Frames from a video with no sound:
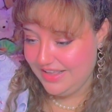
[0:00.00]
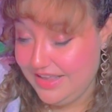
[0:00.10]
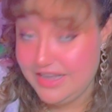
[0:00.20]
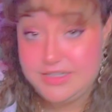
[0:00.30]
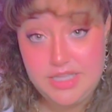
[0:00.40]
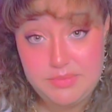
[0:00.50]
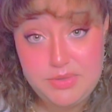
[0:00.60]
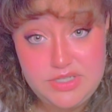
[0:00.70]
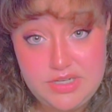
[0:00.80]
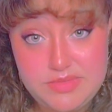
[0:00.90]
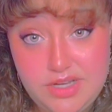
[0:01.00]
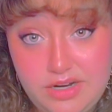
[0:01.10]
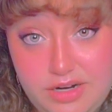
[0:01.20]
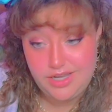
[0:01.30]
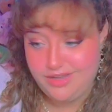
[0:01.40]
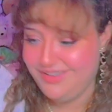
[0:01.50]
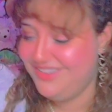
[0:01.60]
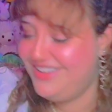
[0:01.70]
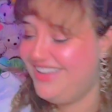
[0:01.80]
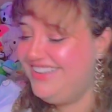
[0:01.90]
And to that person, I'm
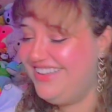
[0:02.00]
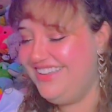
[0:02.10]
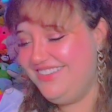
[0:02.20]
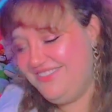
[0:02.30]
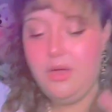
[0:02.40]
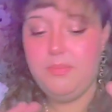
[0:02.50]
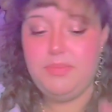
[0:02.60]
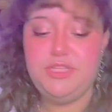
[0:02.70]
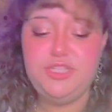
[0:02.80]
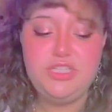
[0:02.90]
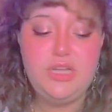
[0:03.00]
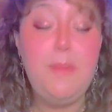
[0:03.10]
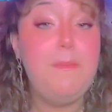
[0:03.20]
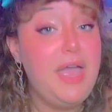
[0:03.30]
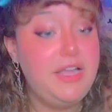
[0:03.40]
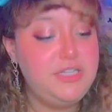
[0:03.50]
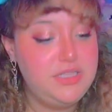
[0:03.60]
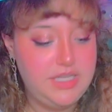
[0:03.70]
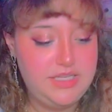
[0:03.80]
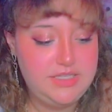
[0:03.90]
sorry. But just
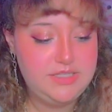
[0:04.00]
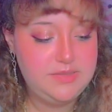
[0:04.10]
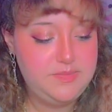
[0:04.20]
imagine this.